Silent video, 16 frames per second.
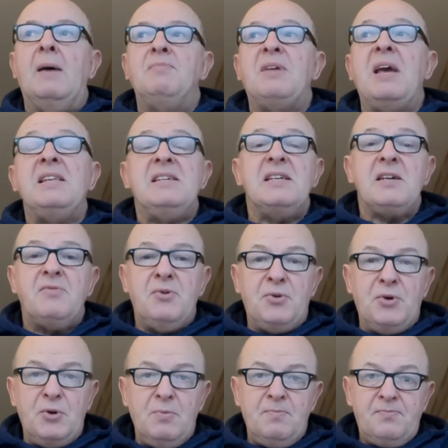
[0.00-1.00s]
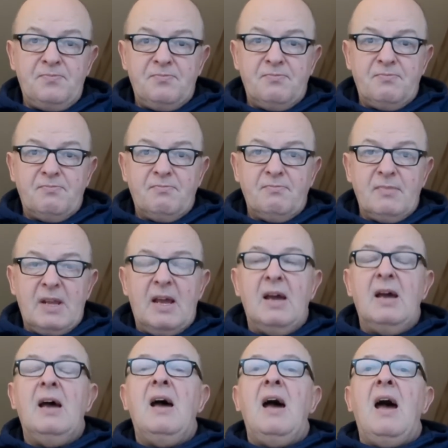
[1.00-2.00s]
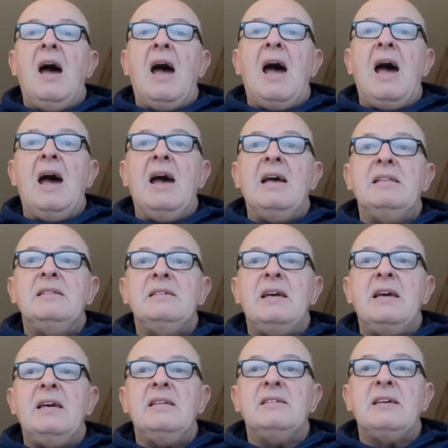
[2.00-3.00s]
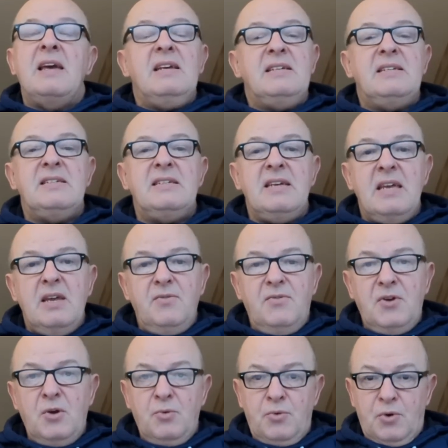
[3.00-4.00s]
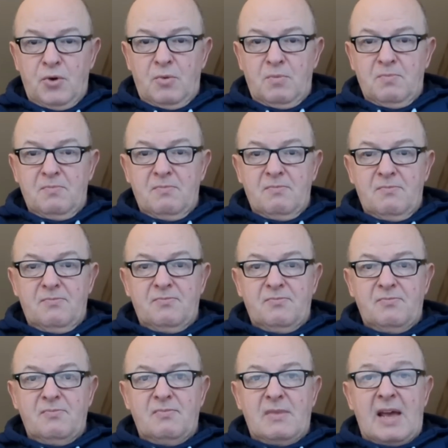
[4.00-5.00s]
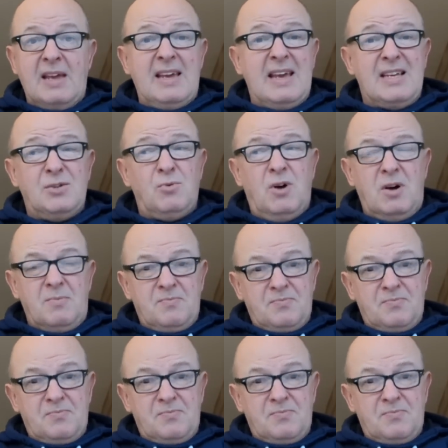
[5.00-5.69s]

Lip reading: They did have a room, and it's a sea view room. And guess what?